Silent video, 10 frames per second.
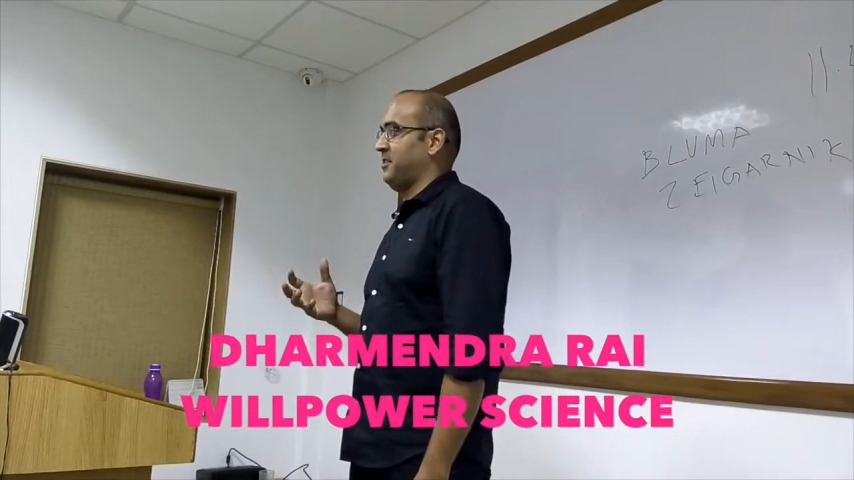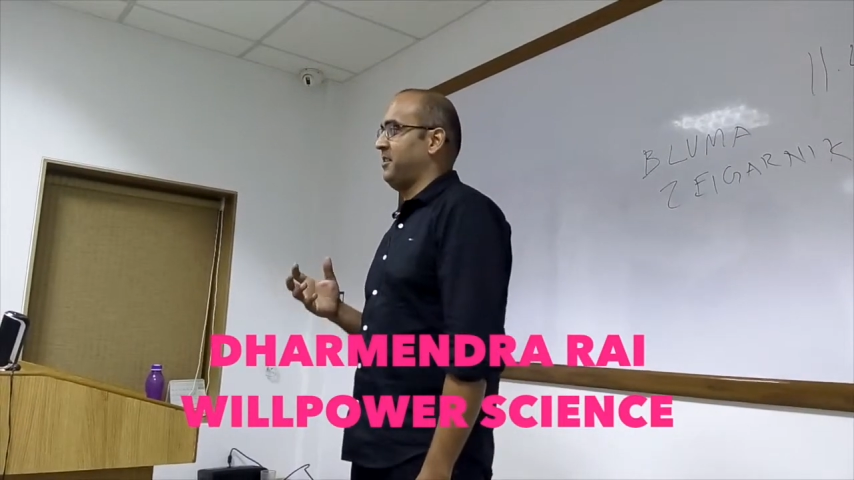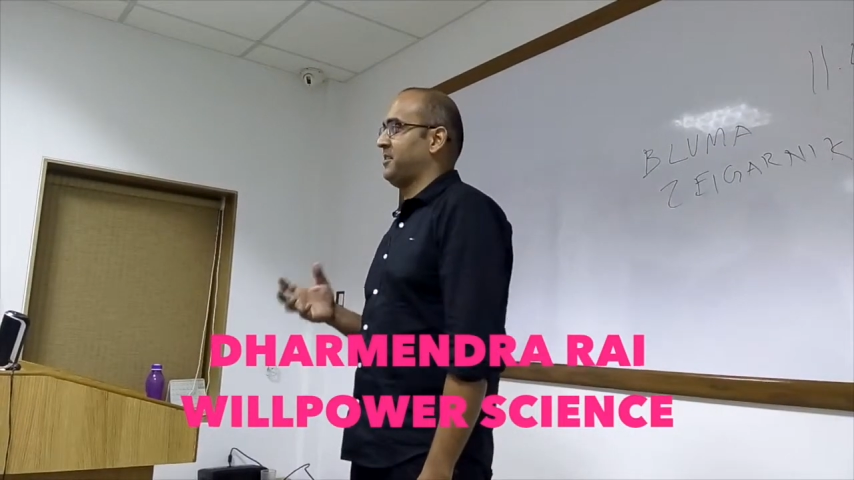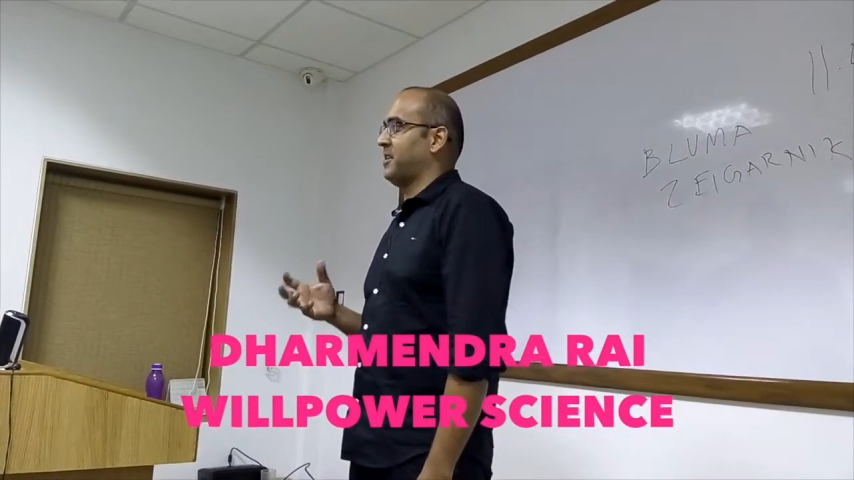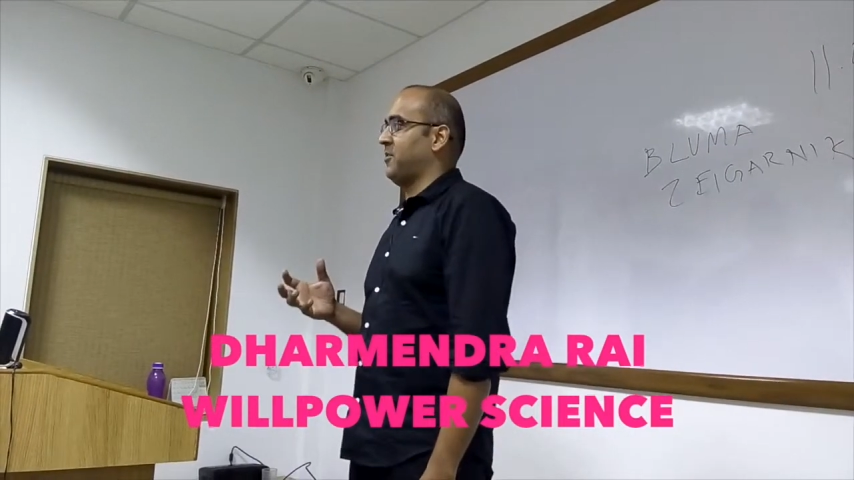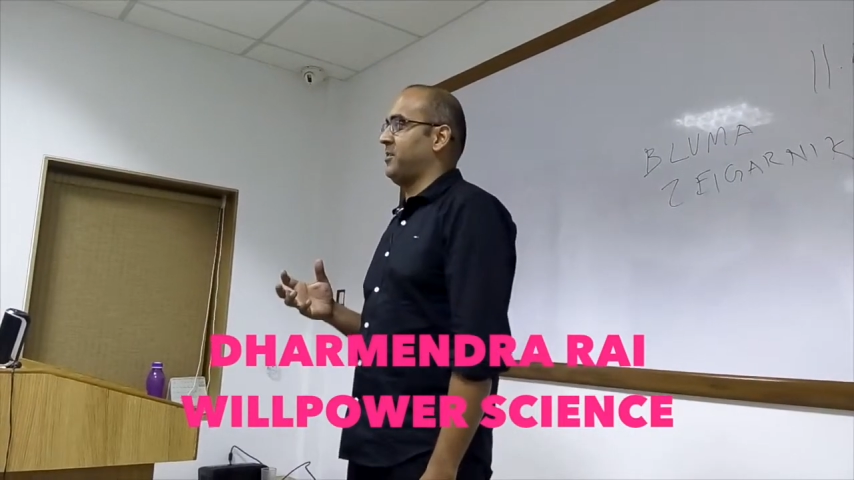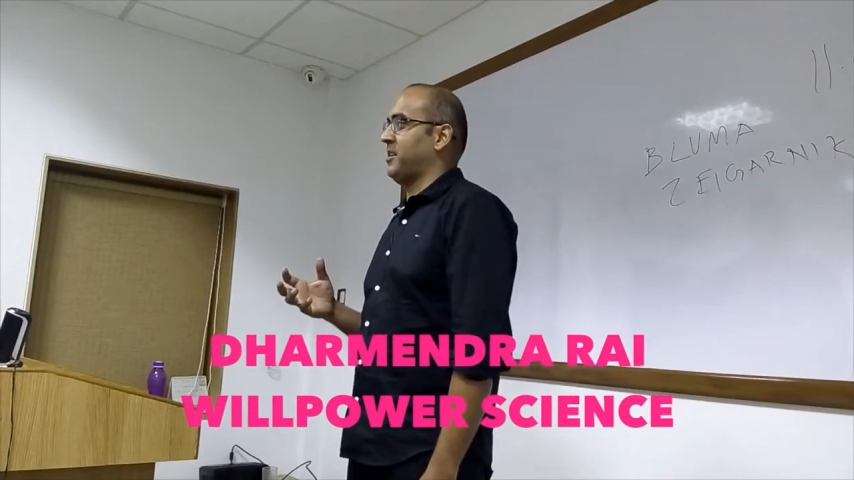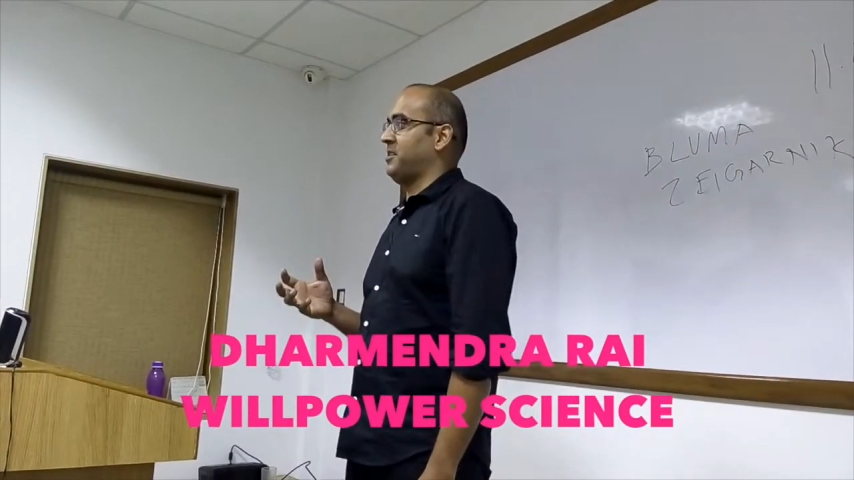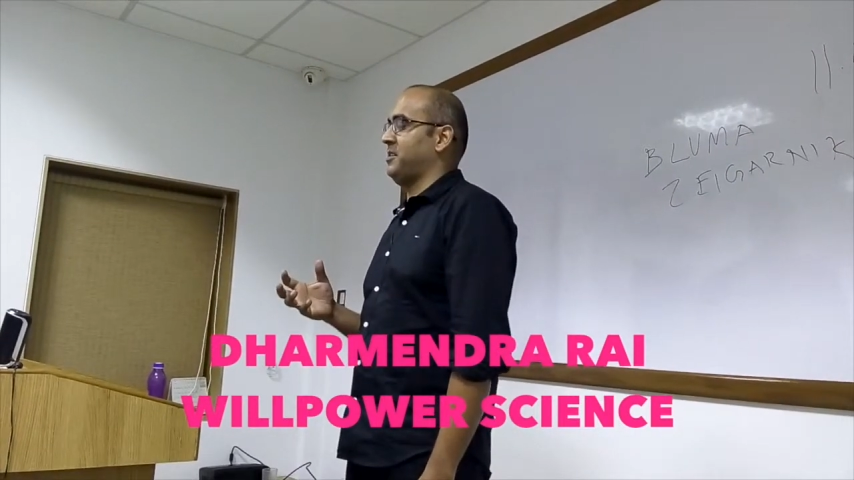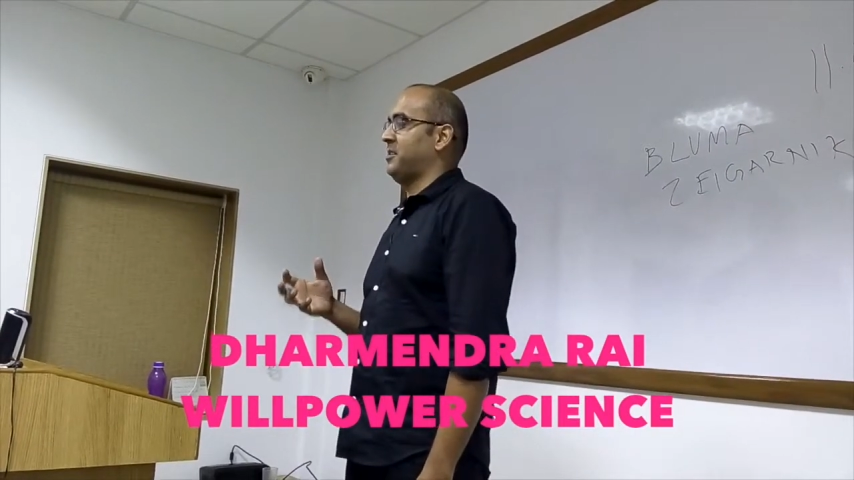she discovered
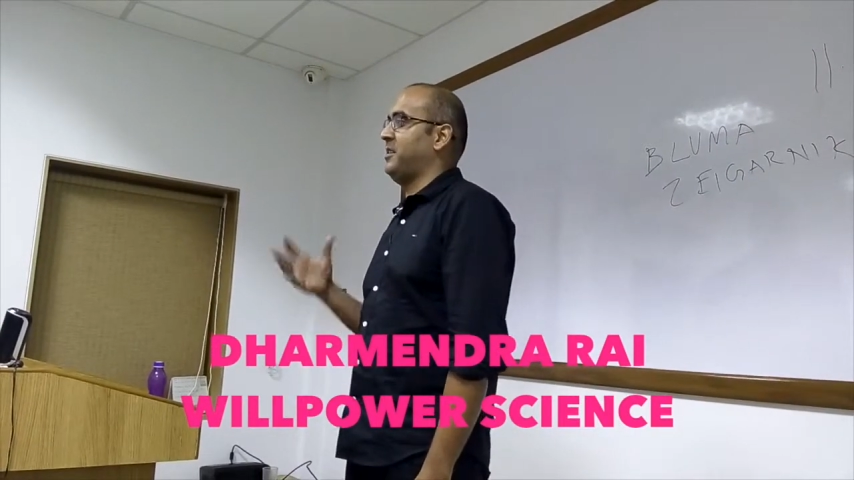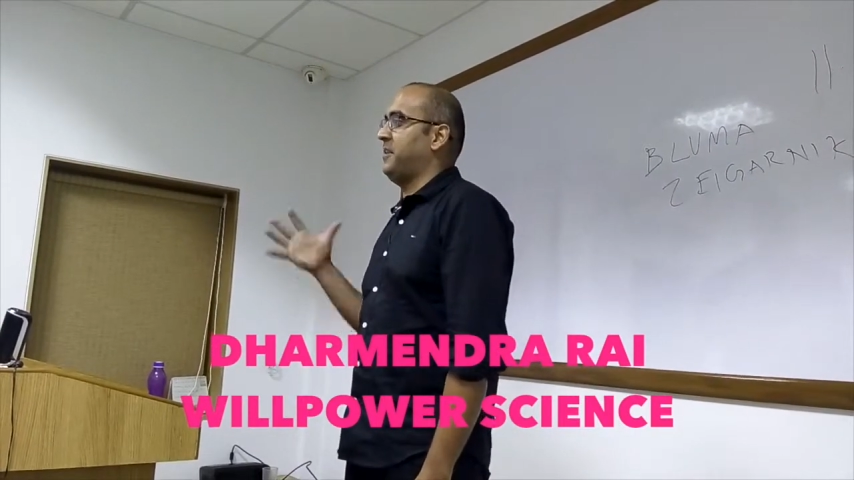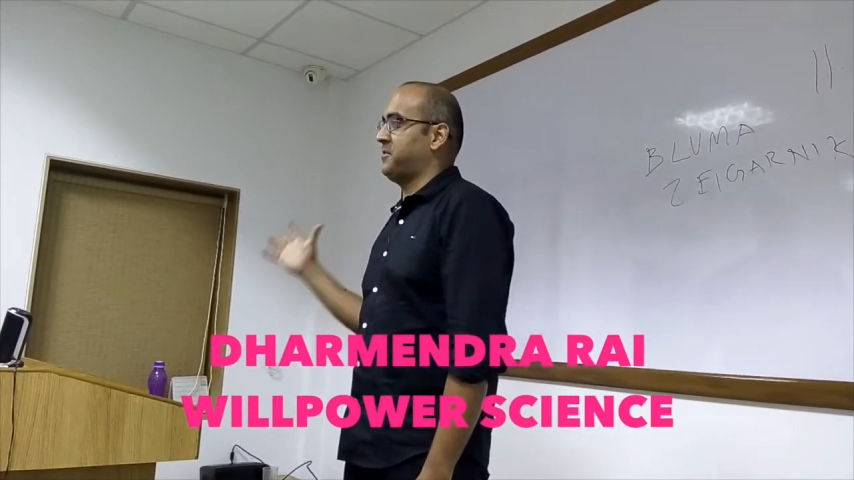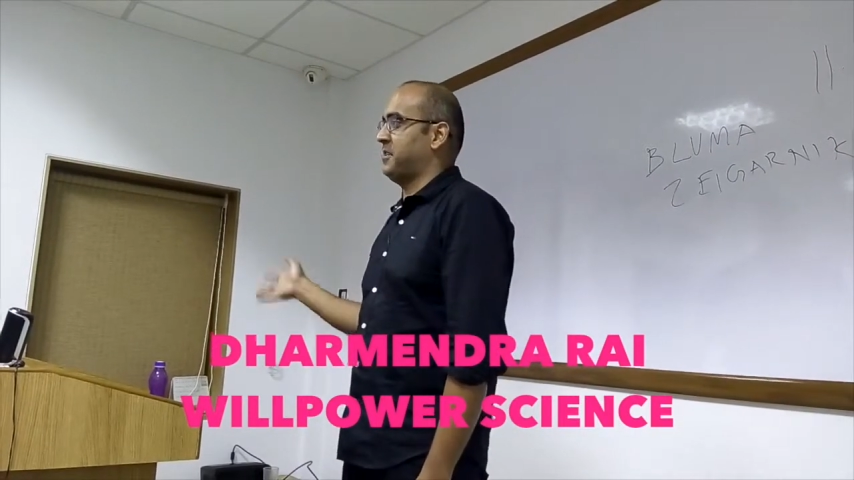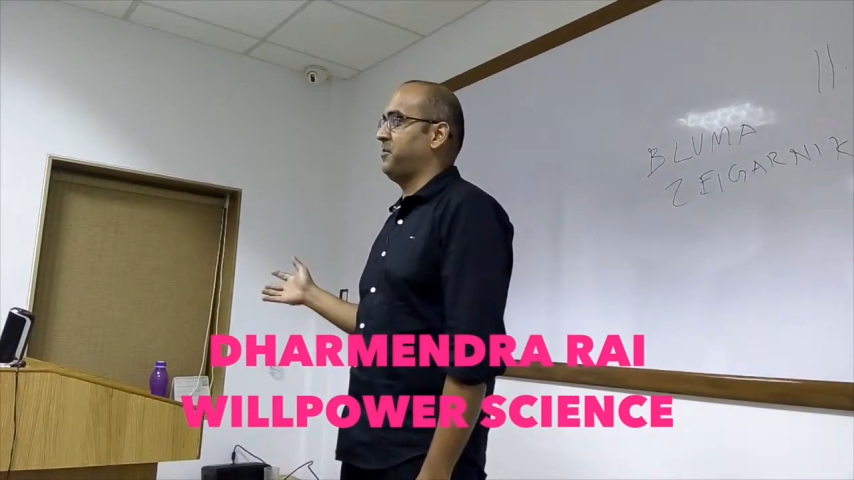that she's left